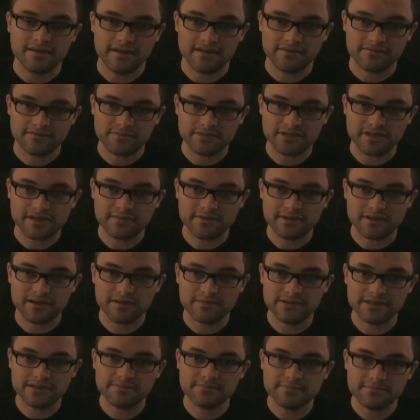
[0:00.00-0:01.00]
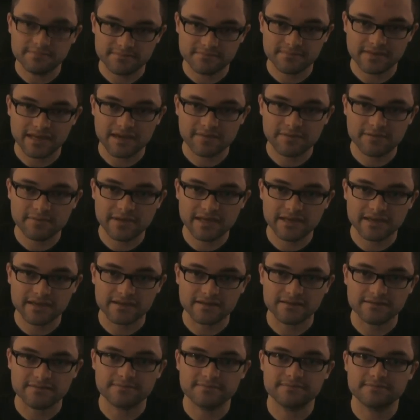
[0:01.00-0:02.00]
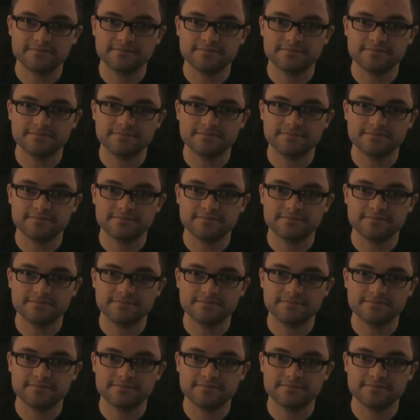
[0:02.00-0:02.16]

And from Sean Montgomery, happy making.